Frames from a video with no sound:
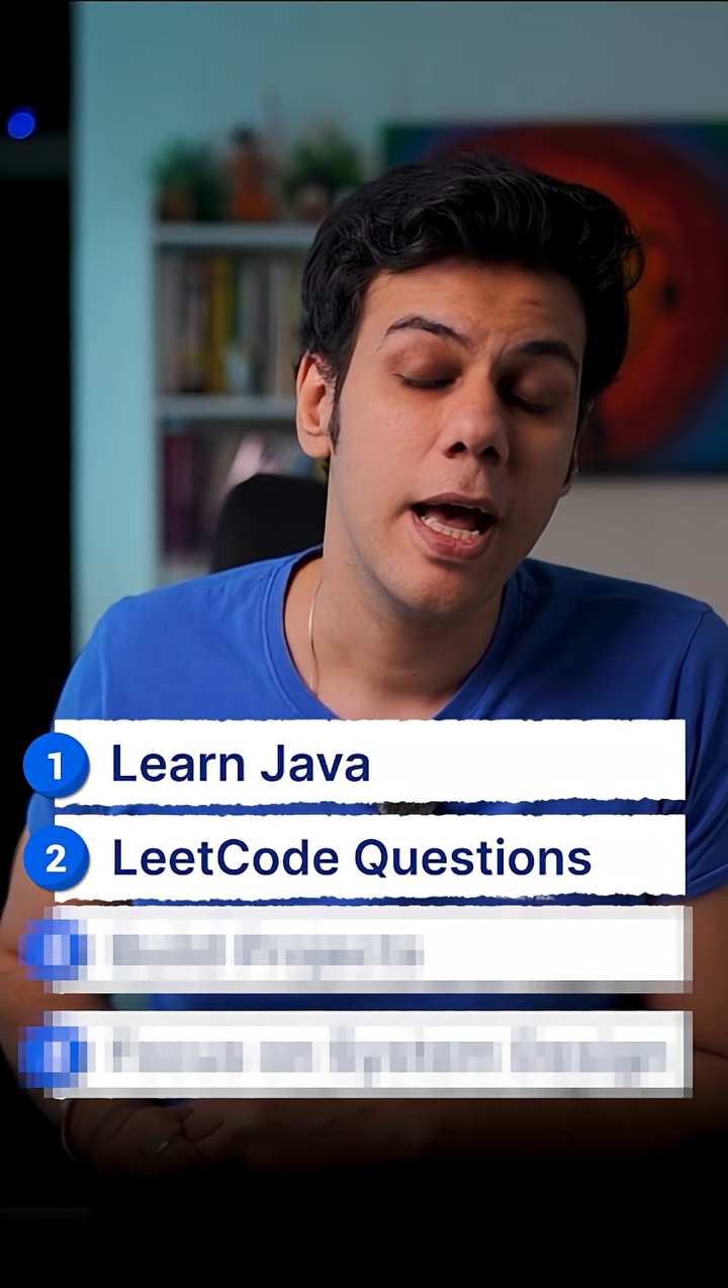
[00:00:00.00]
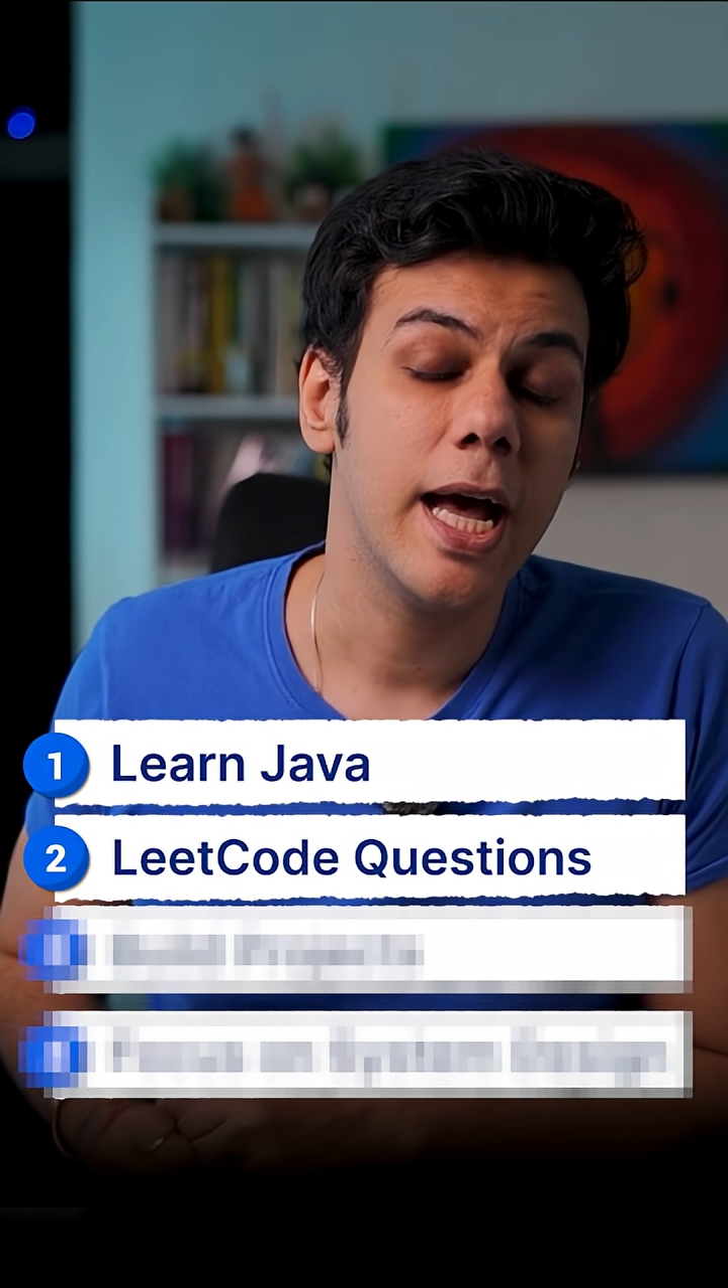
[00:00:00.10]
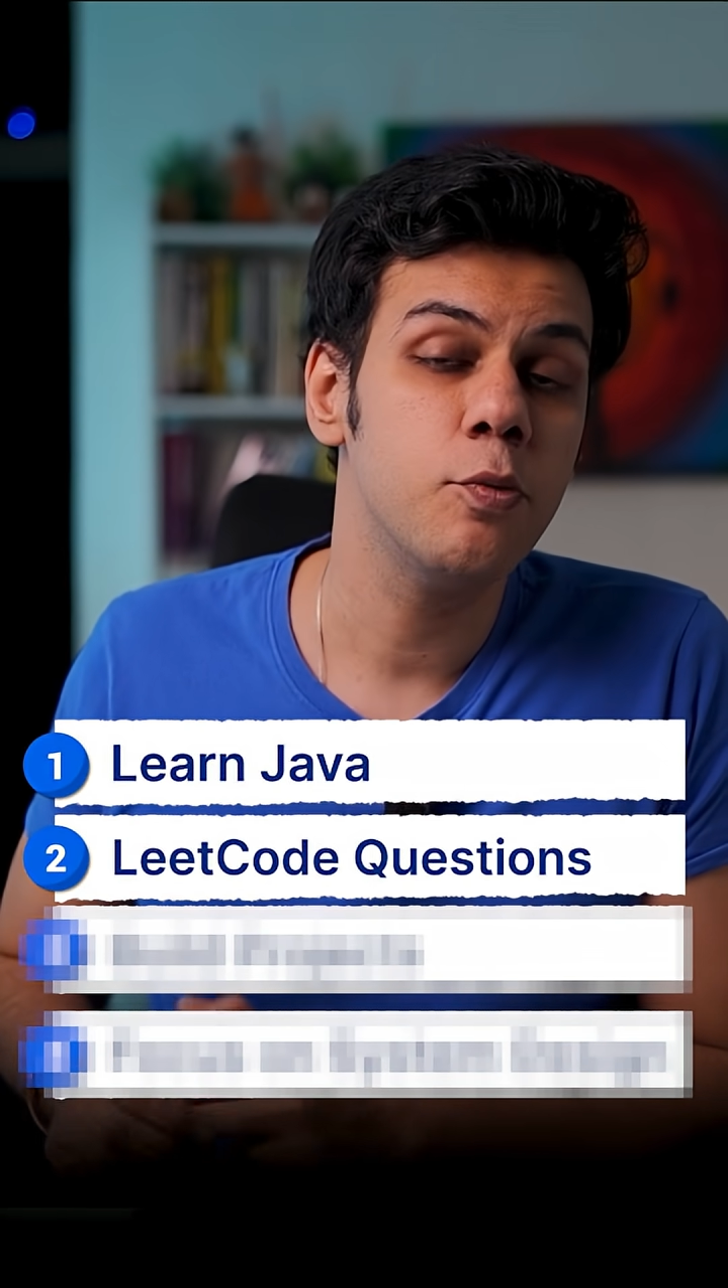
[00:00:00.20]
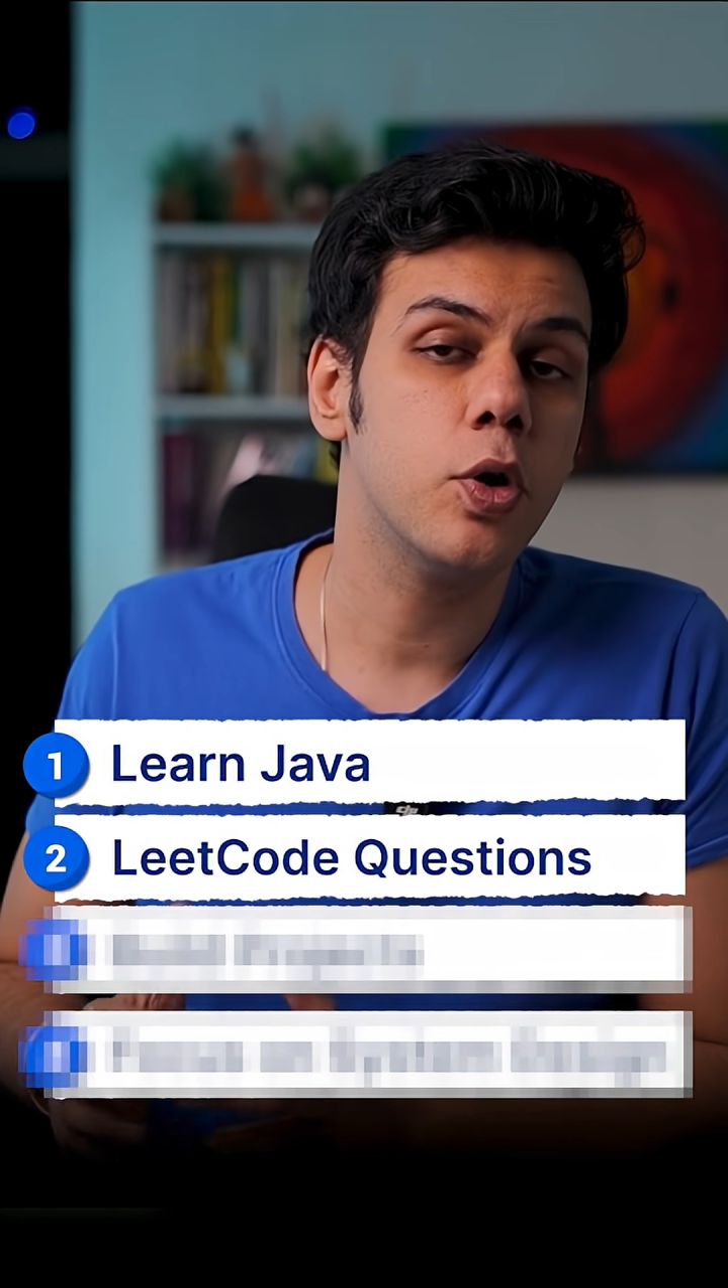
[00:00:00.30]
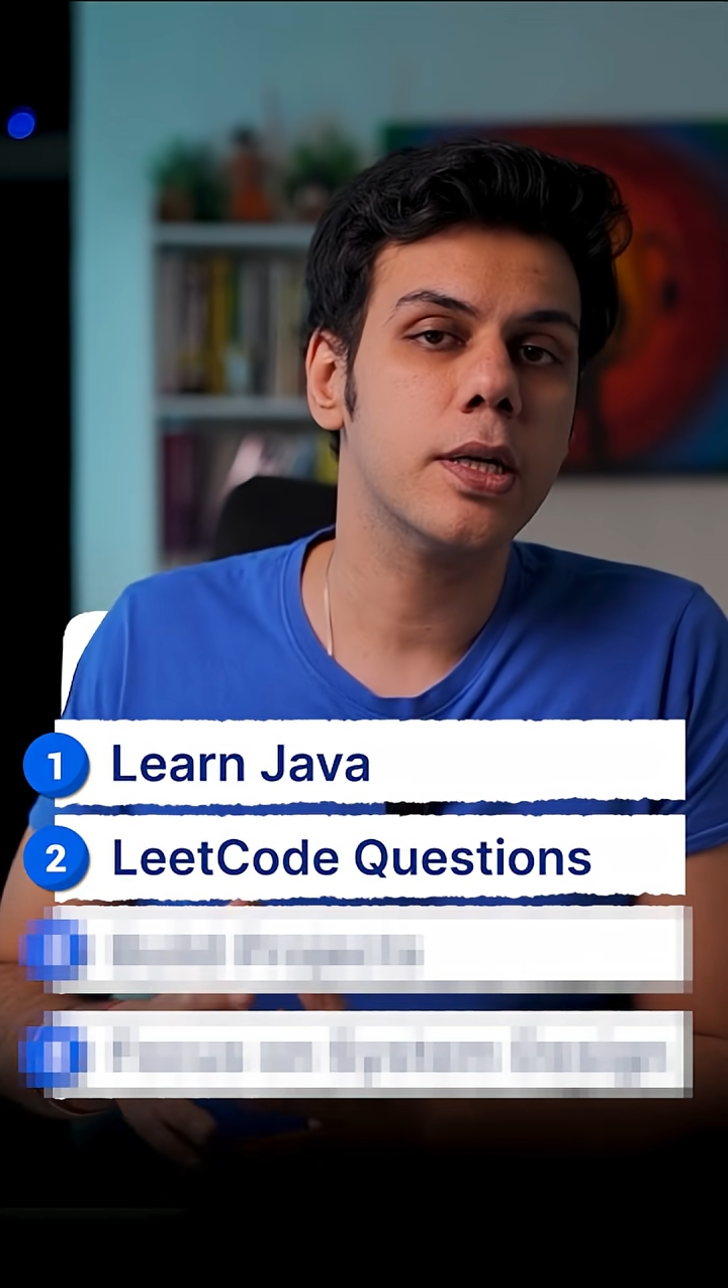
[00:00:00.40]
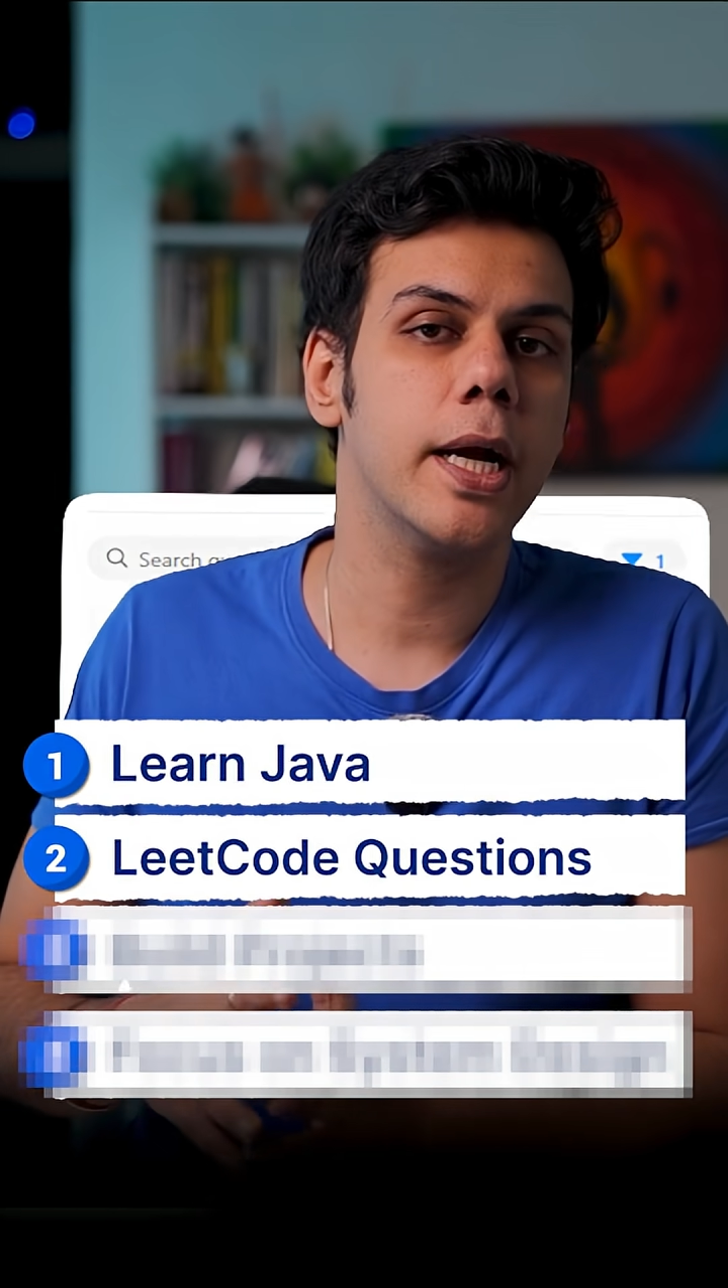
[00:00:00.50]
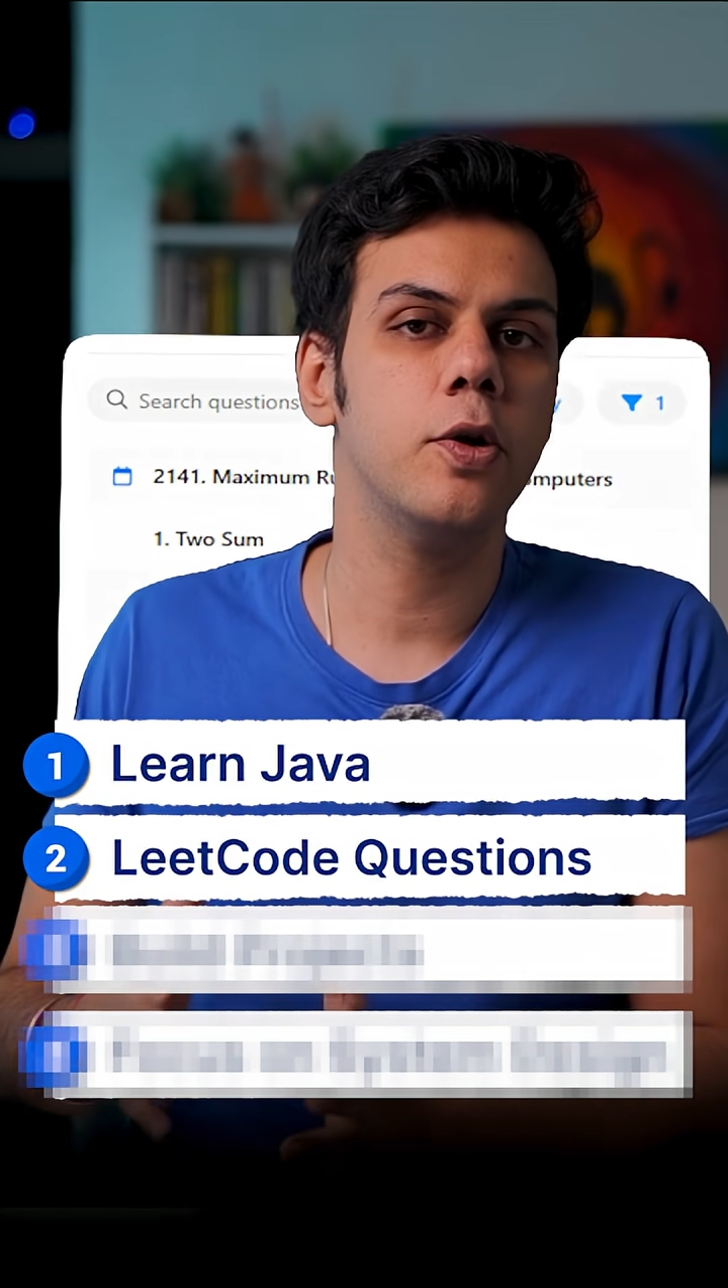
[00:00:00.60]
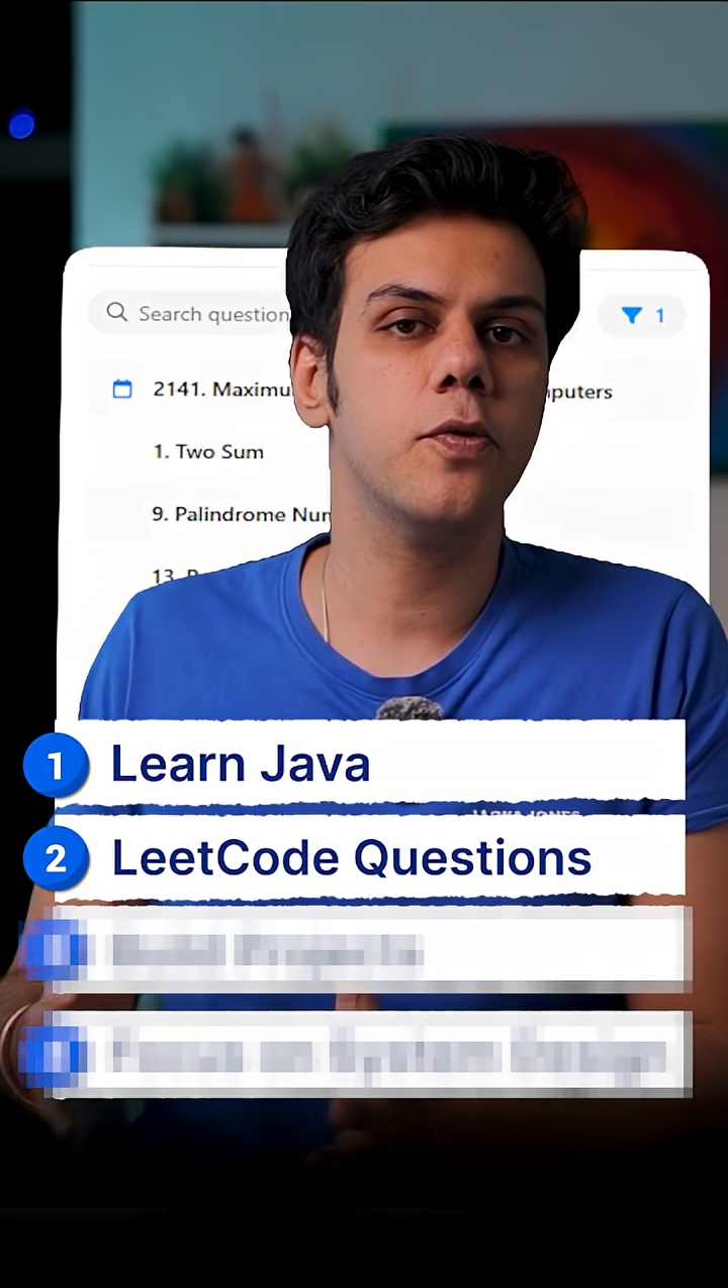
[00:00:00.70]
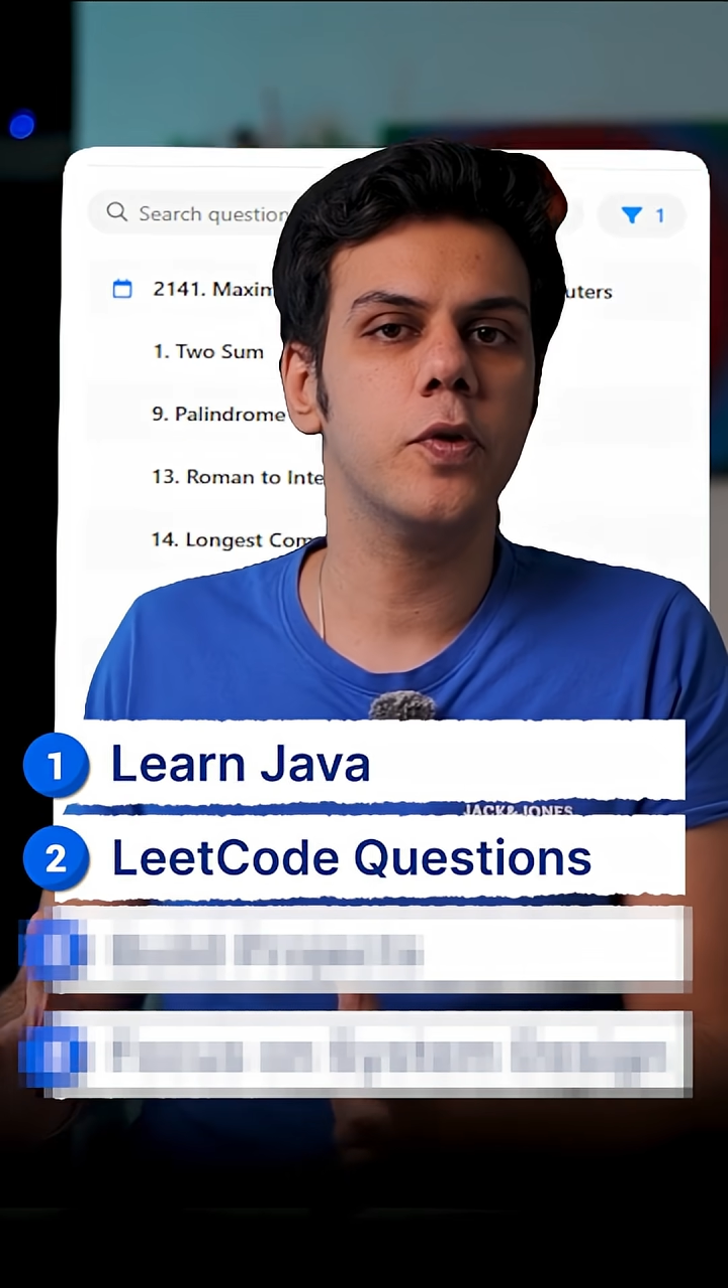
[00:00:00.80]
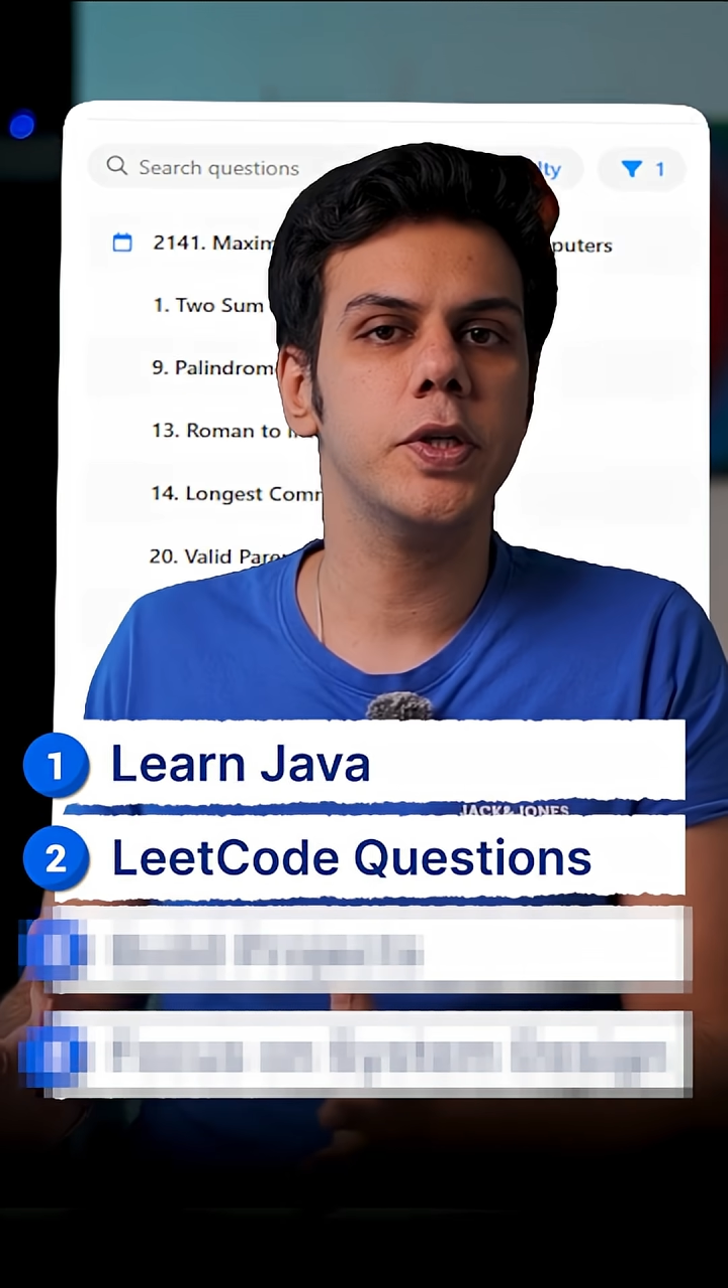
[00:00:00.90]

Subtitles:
And what kind of